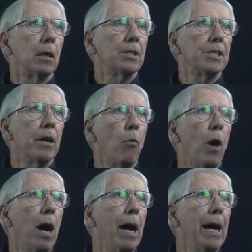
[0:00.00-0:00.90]
Let's say
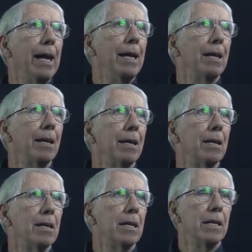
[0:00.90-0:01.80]
Y
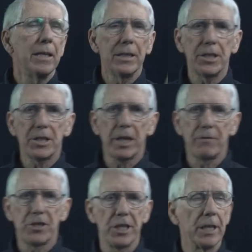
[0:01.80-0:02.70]
is a set
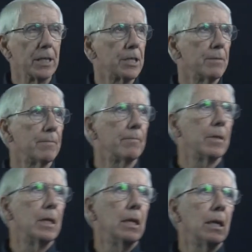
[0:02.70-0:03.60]
of cities.
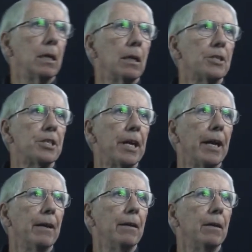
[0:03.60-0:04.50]
Let's
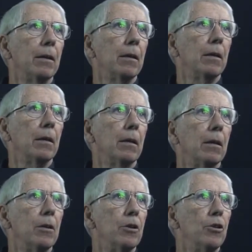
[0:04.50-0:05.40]
say
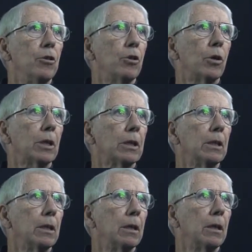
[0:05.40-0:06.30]
New York,
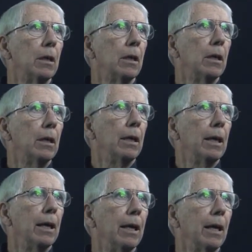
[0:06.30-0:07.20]

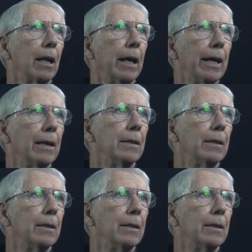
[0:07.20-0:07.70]
LA.